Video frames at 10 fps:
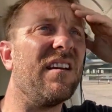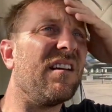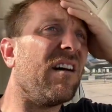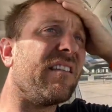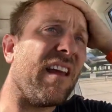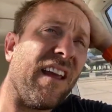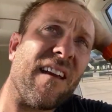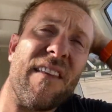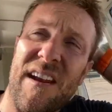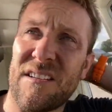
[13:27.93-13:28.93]
I think,
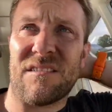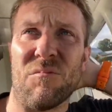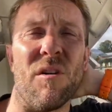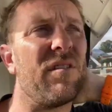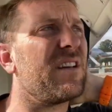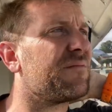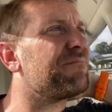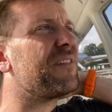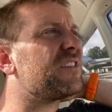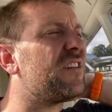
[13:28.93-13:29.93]
and then it's going
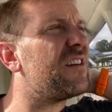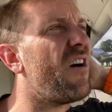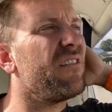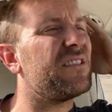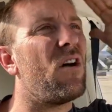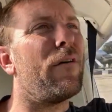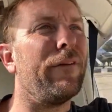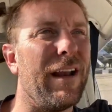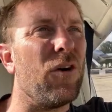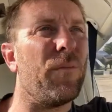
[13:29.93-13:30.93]
to die off a
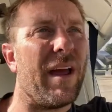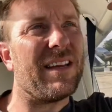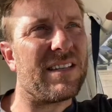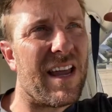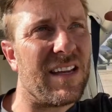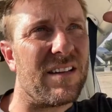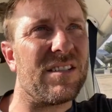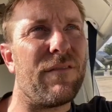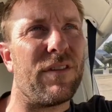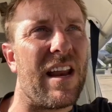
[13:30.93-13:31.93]
little bit. It's getting gusty
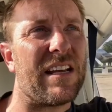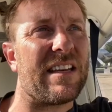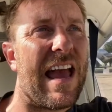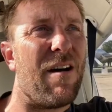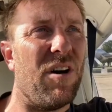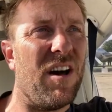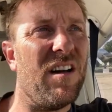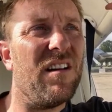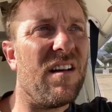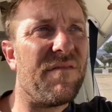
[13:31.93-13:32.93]
for the next hour,
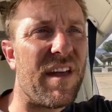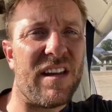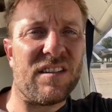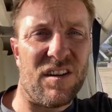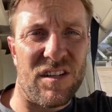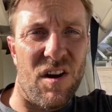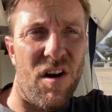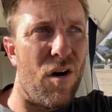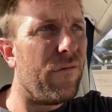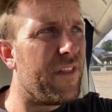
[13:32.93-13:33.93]
then it's going to die
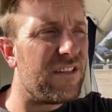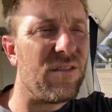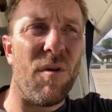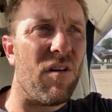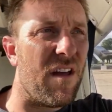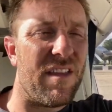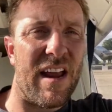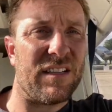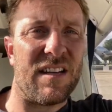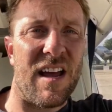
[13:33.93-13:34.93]
off, and then tomorrow, the
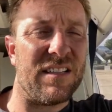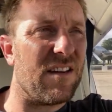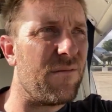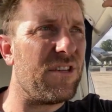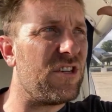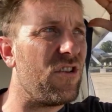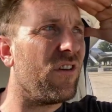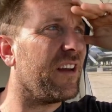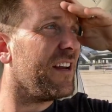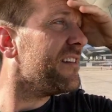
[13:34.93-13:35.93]
next day is going to be
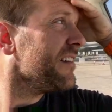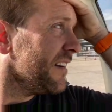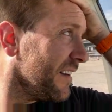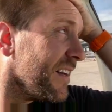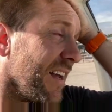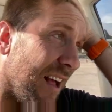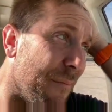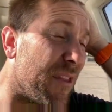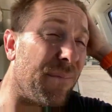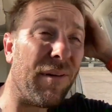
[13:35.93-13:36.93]
shocking.
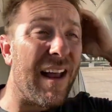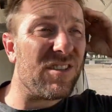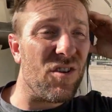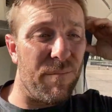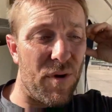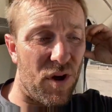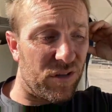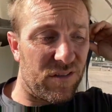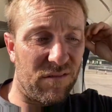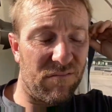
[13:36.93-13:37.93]
But the plane's not
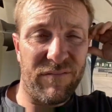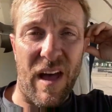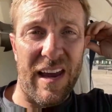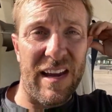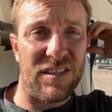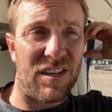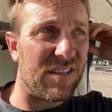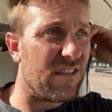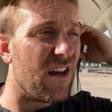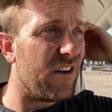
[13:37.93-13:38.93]
booked for ages,
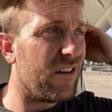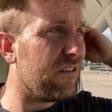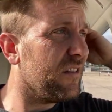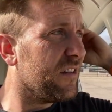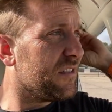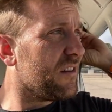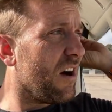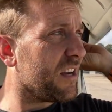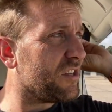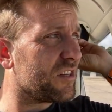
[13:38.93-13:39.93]
so I
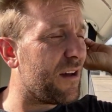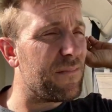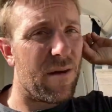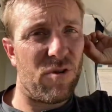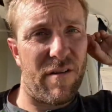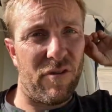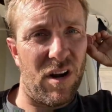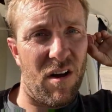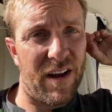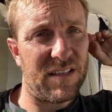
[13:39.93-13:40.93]
can just come down whenever I
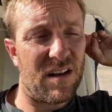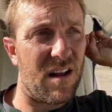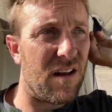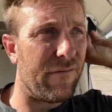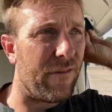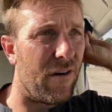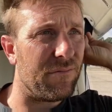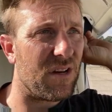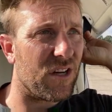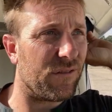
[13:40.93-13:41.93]
like, because I don't live far from
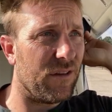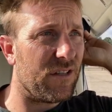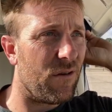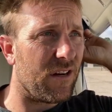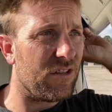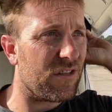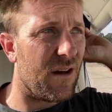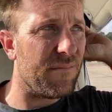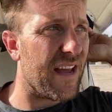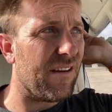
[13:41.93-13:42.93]
Duxford, so I can just
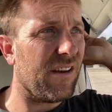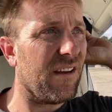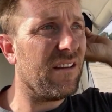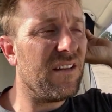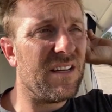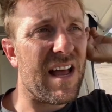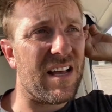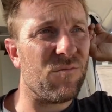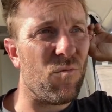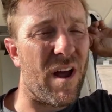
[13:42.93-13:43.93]
come down here
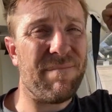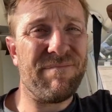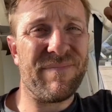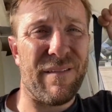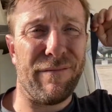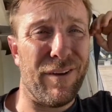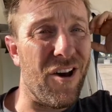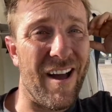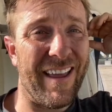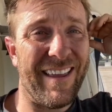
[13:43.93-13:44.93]
as and when and
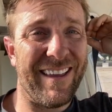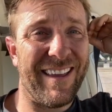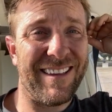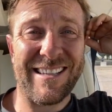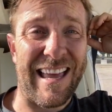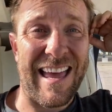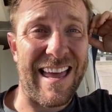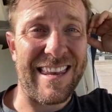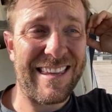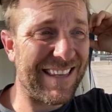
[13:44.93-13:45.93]
fly, because I
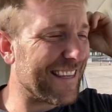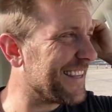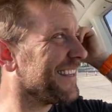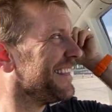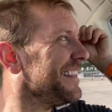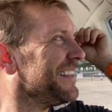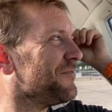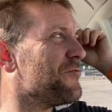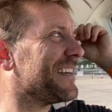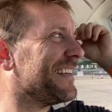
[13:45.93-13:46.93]
can.
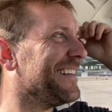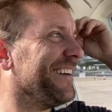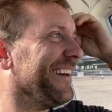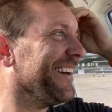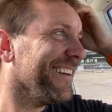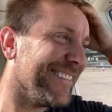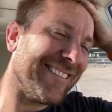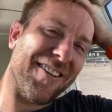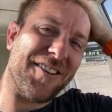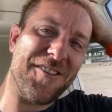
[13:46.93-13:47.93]
Wicked, isn't it? It's
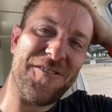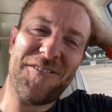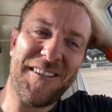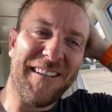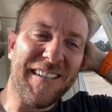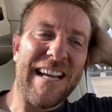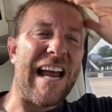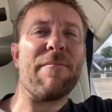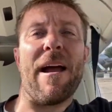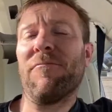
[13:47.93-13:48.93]
so cool.
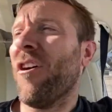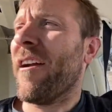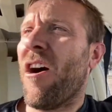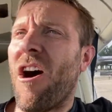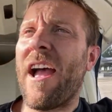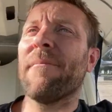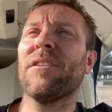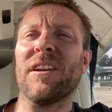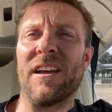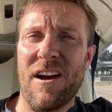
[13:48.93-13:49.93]
Anyway, right, I am going
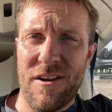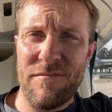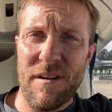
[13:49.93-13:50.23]
to go.